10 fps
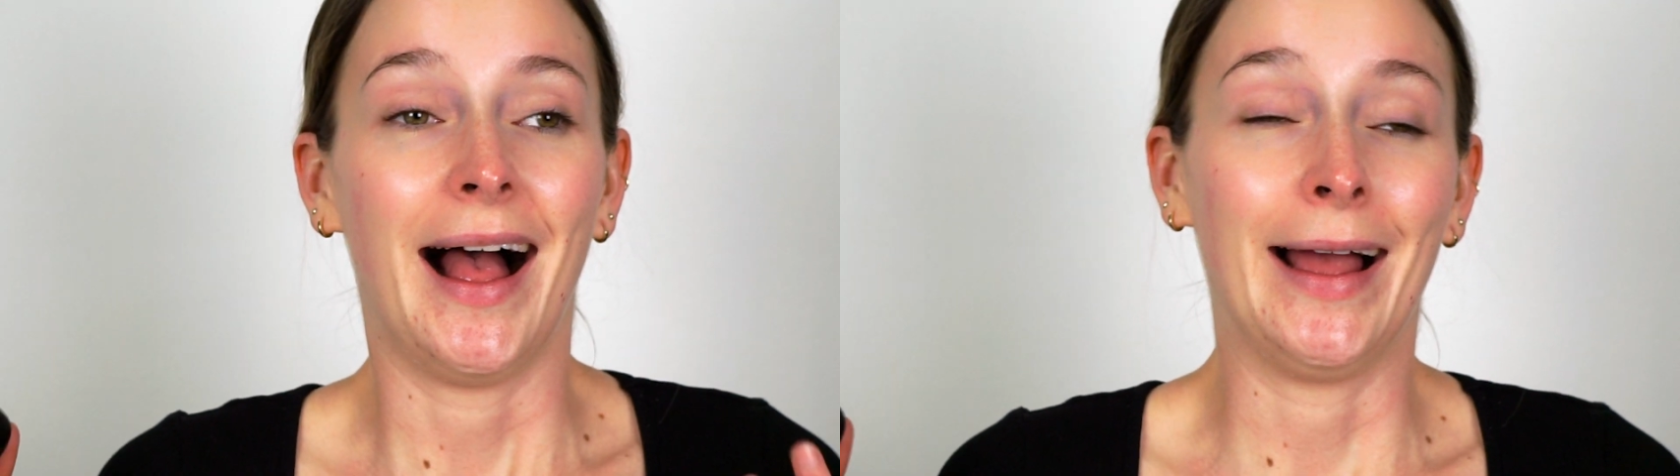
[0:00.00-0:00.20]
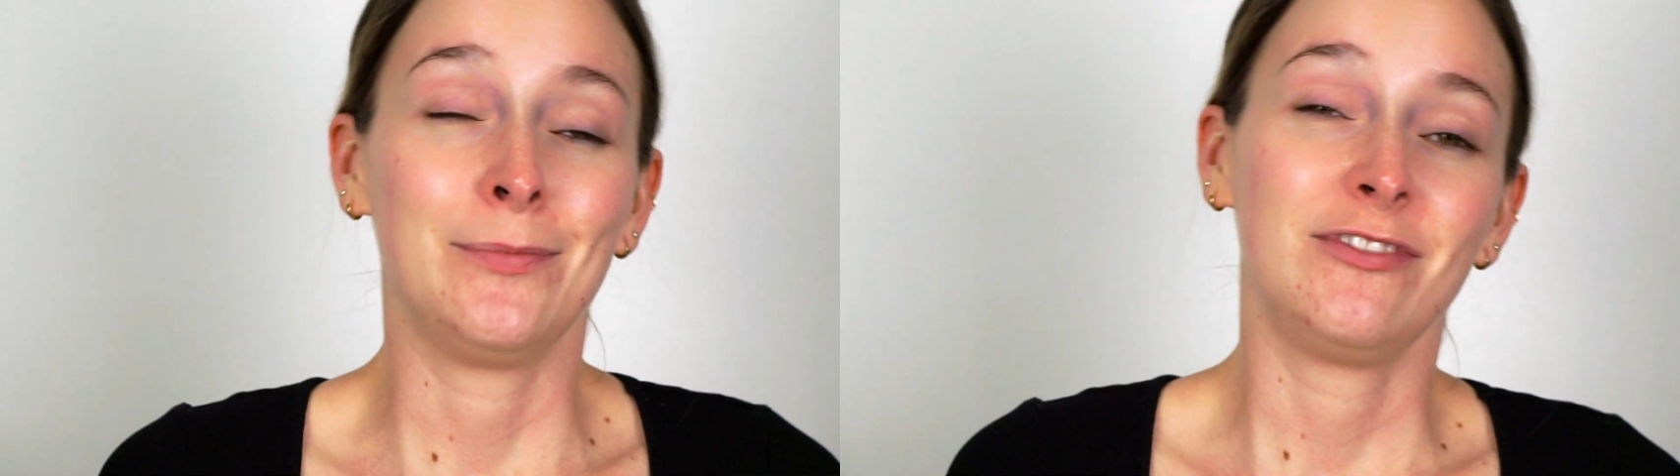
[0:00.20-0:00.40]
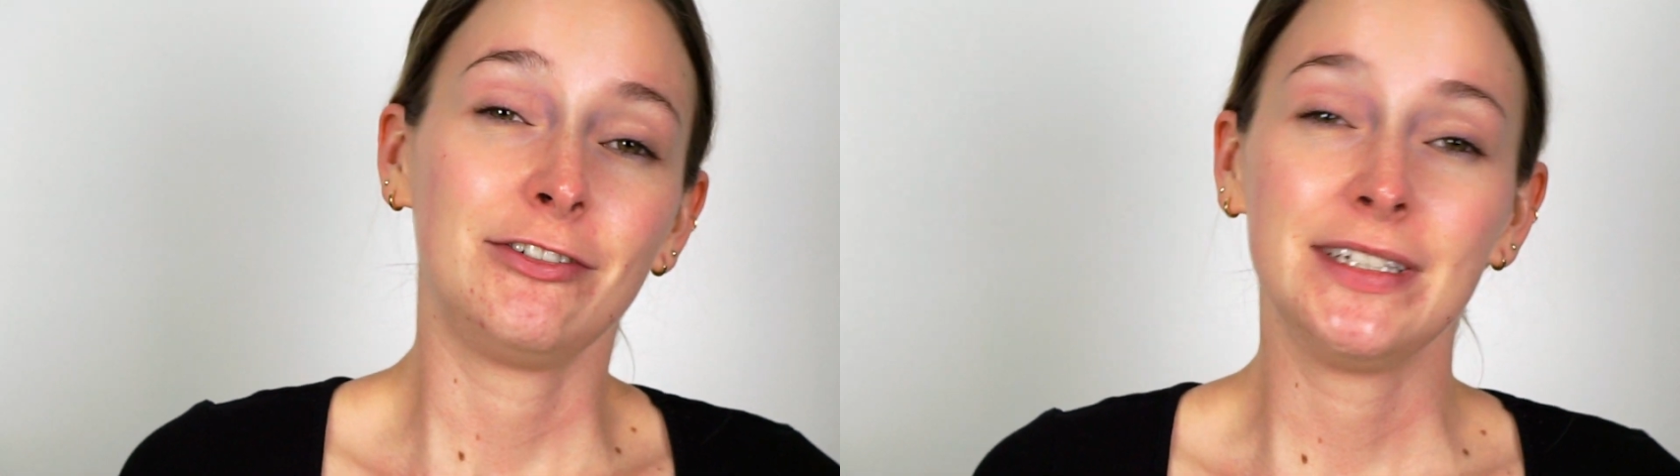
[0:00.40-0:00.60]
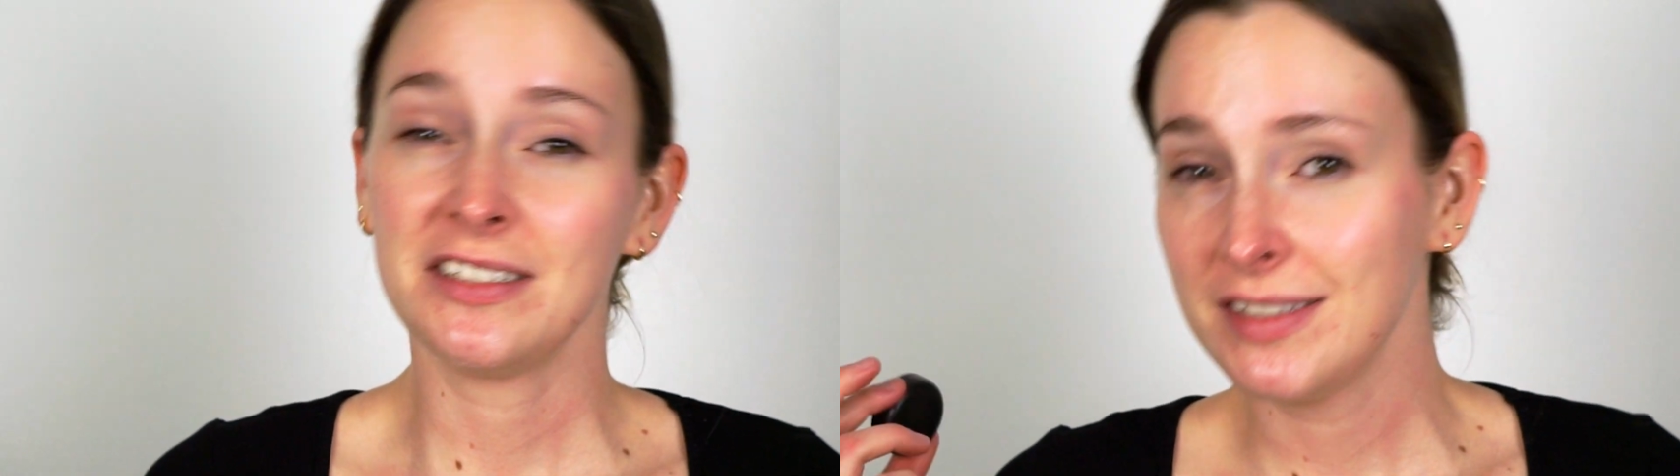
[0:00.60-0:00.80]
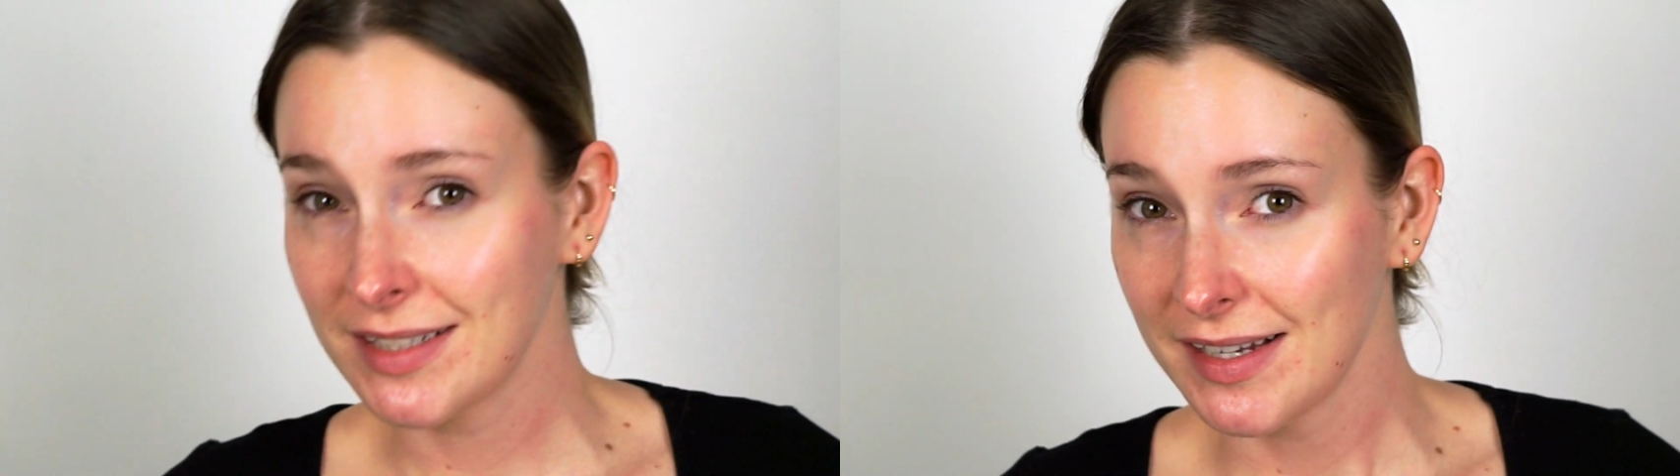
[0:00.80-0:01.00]
I'm very
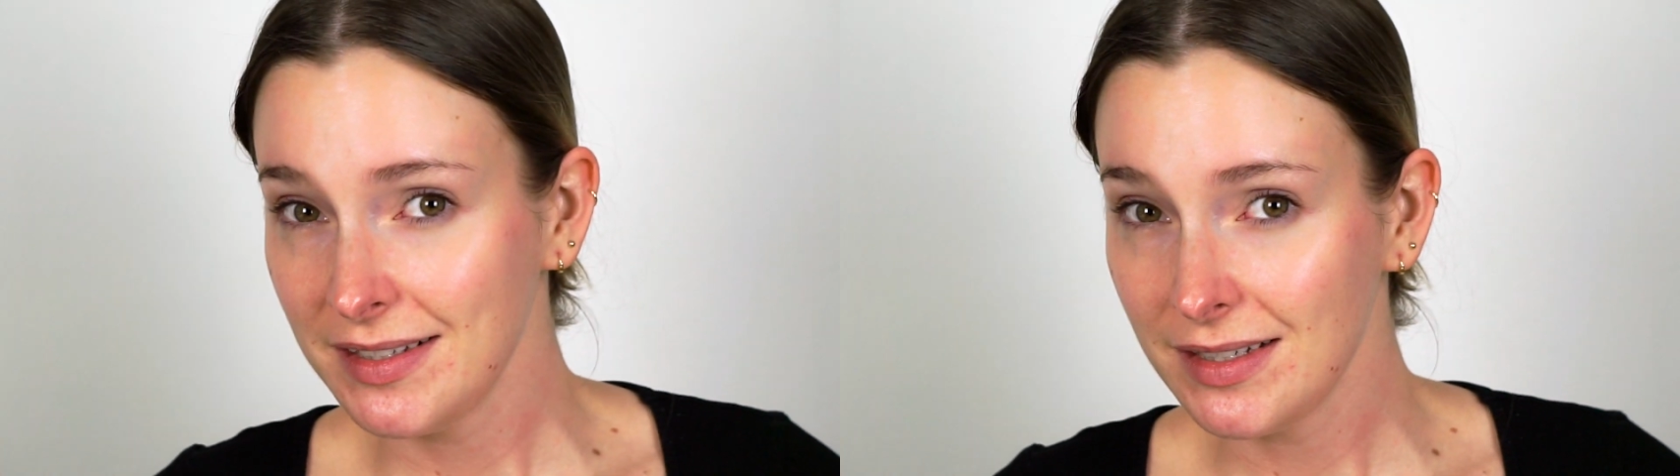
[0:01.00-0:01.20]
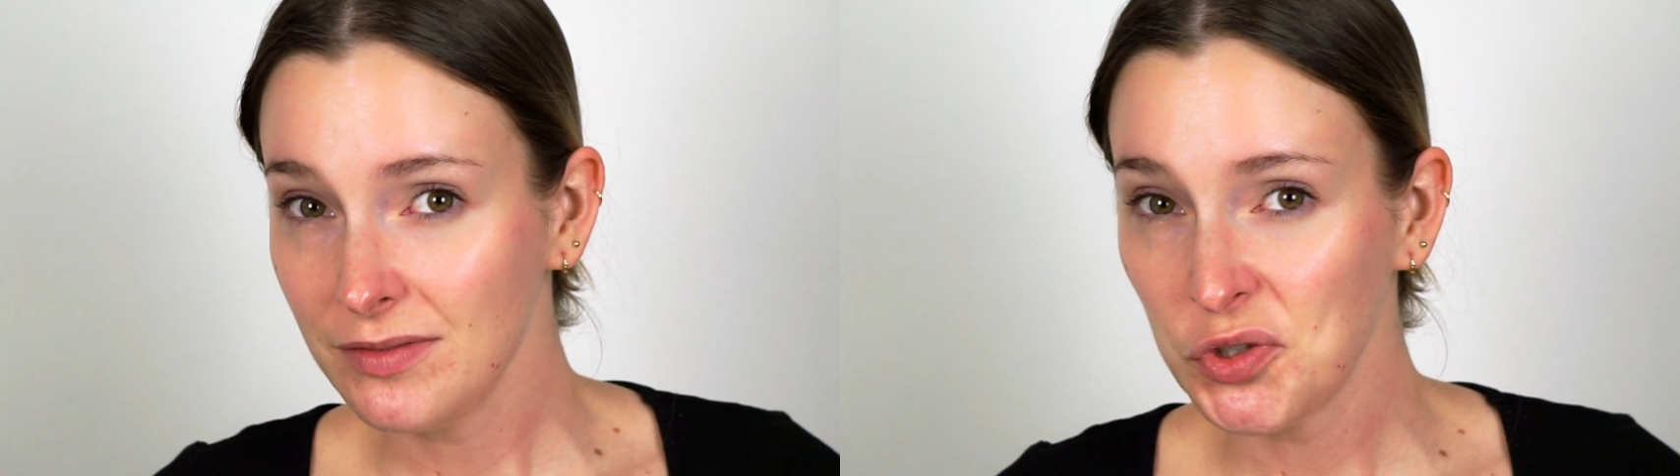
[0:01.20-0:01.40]
indecisive,